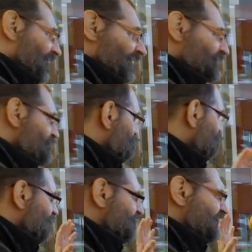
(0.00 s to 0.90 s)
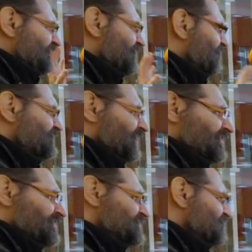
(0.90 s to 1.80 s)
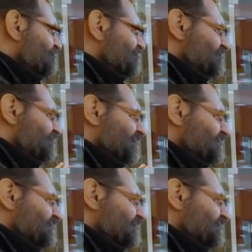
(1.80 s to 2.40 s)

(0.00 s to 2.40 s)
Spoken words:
I remember in the late 80s, I was in